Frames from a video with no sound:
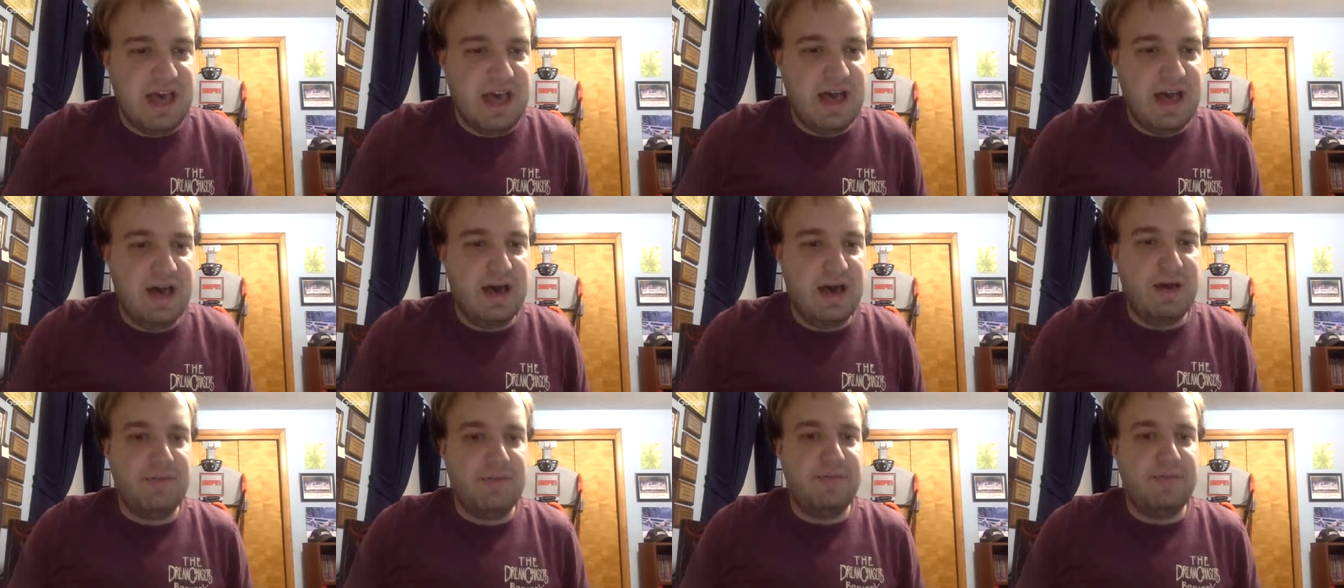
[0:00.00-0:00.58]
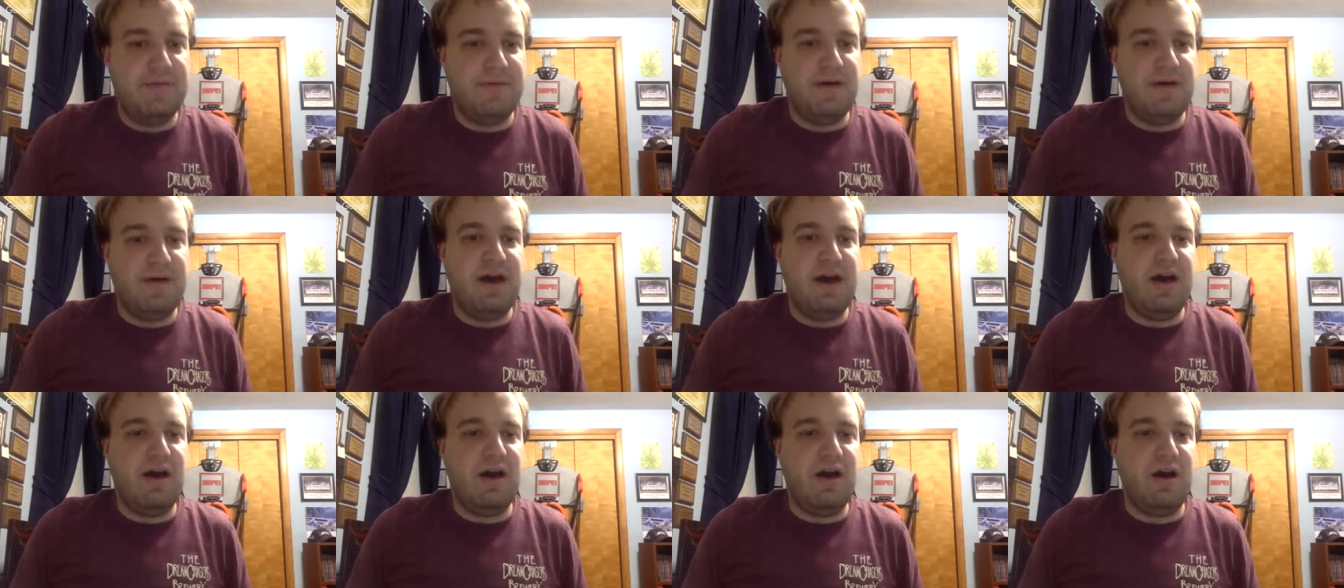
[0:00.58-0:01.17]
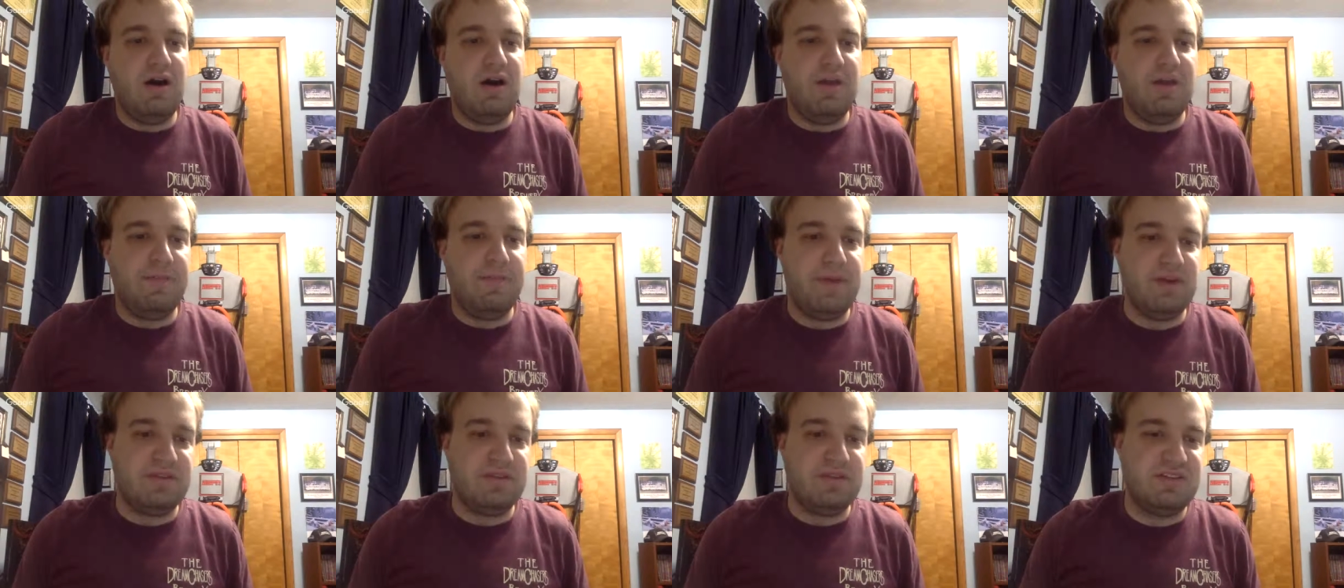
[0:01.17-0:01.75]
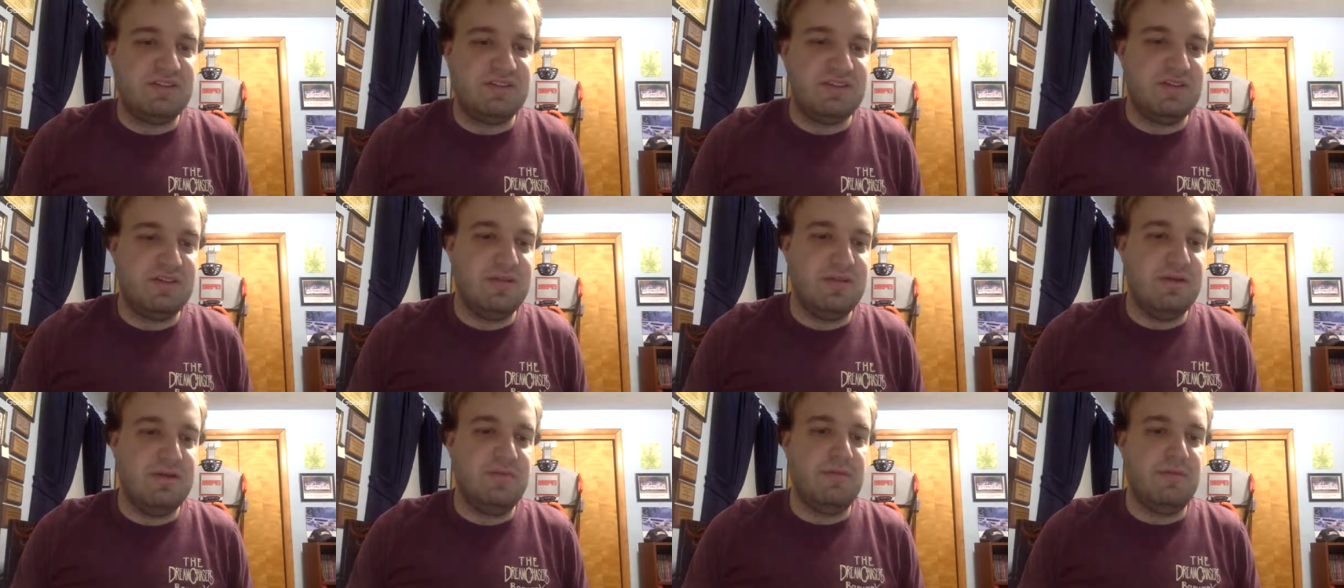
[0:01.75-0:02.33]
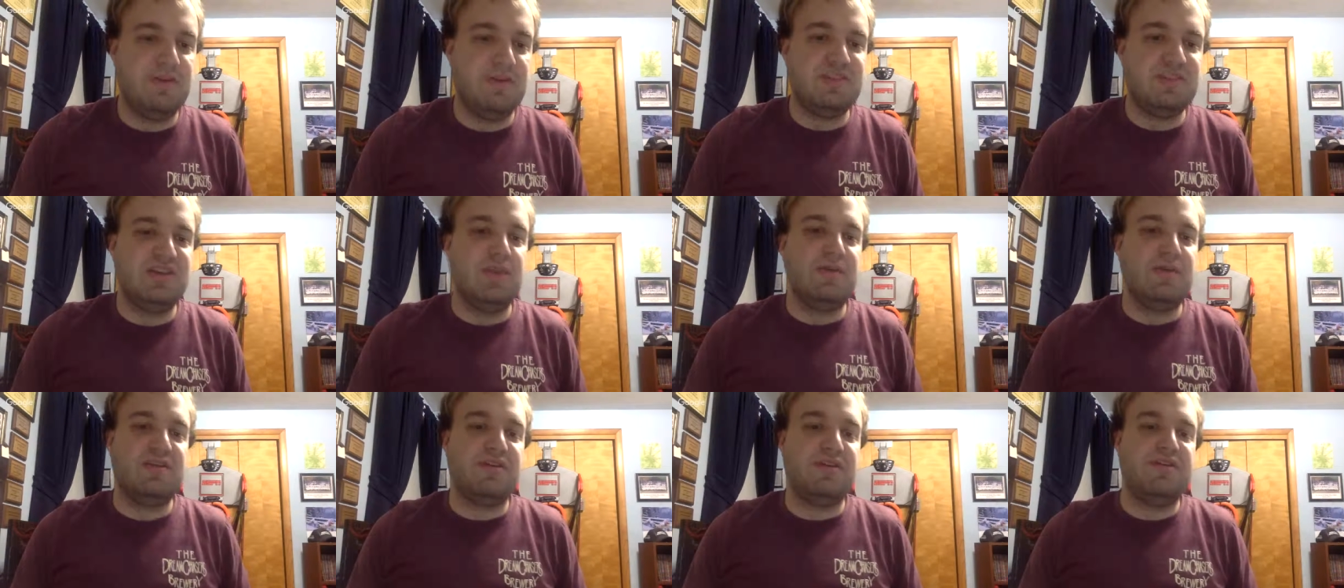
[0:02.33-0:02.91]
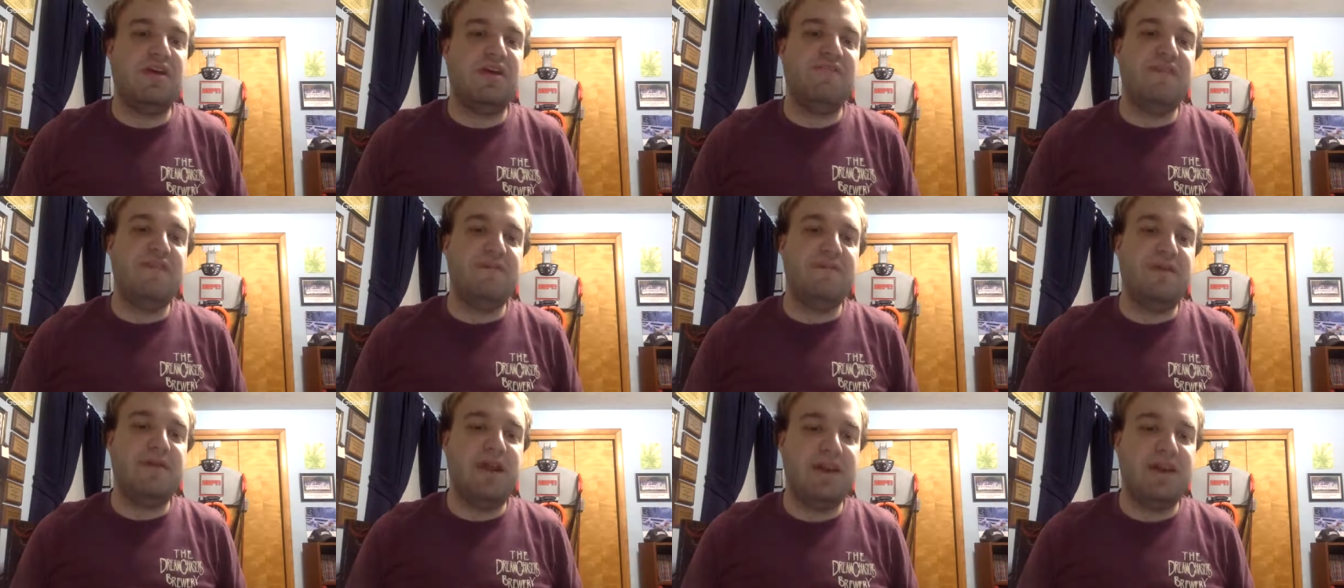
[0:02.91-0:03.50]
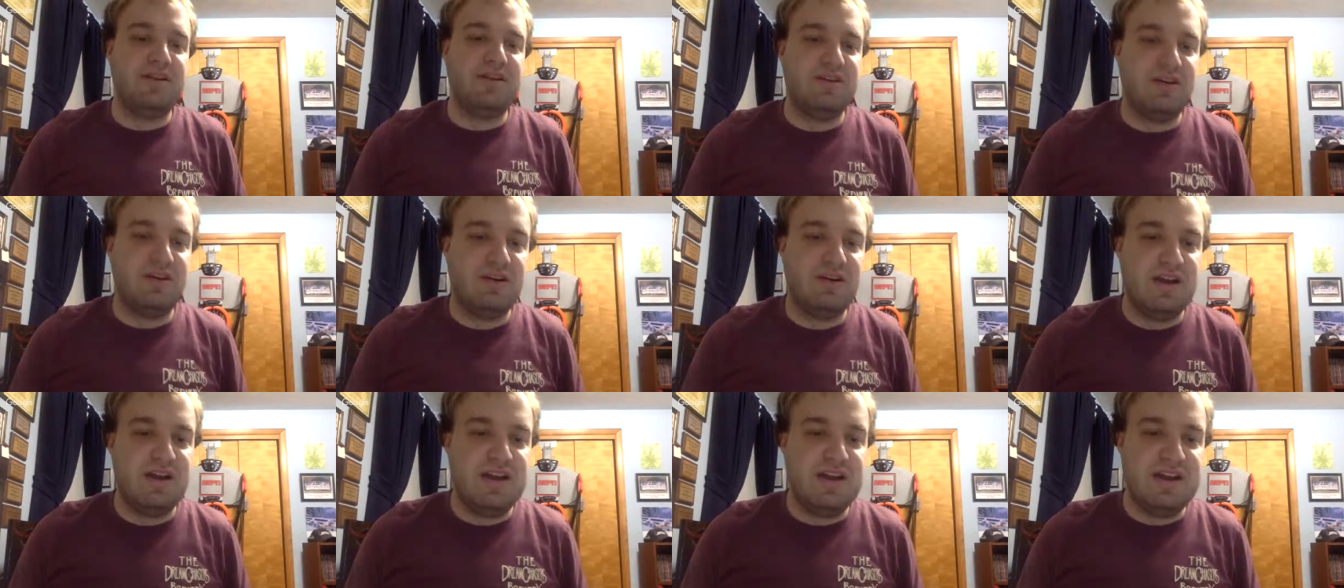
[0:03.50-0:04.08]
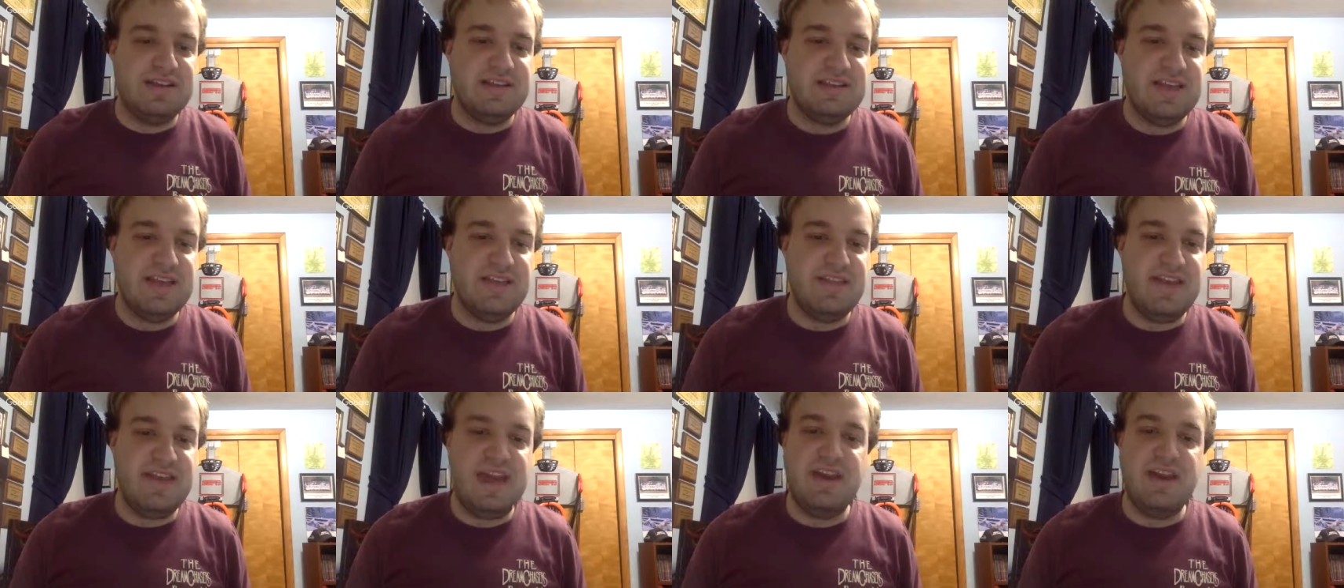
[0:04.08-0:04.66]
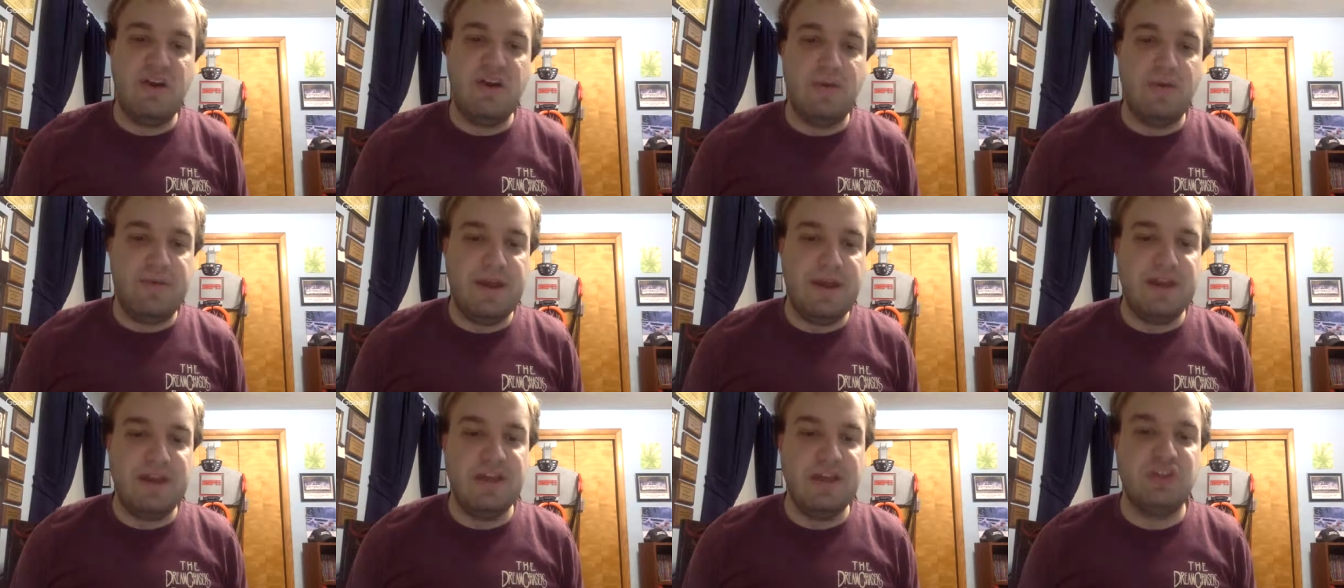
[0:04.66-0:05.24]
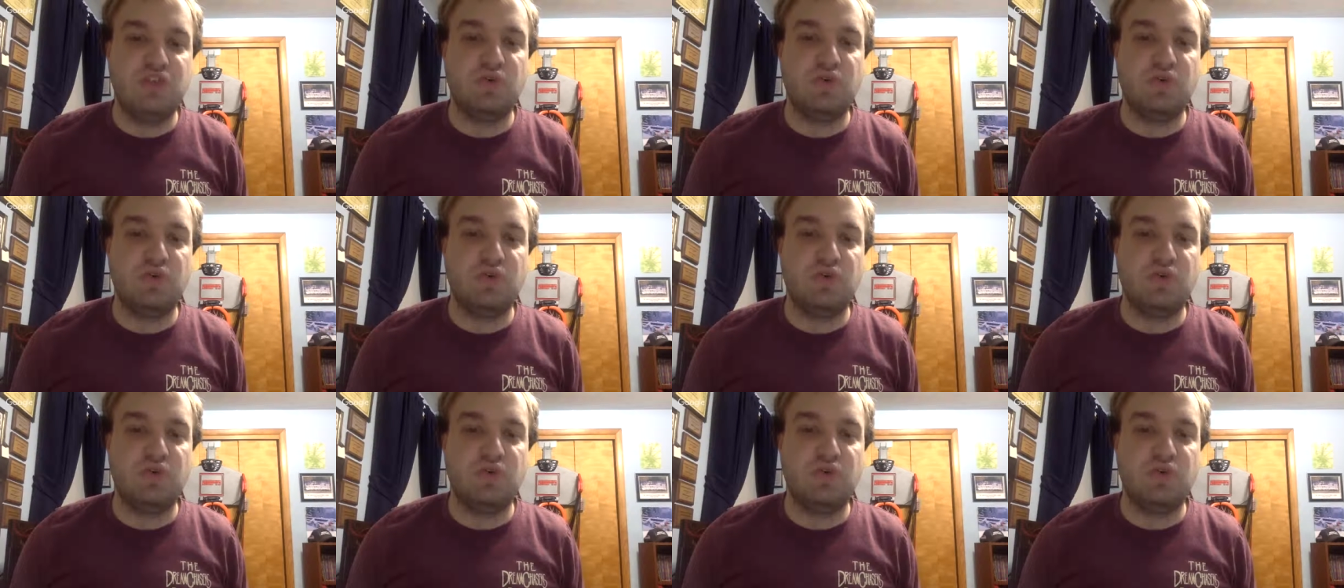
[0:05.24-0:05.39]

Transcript: Uh, Barth Marcel Barthel and Fabian Eichner said they had no opinion.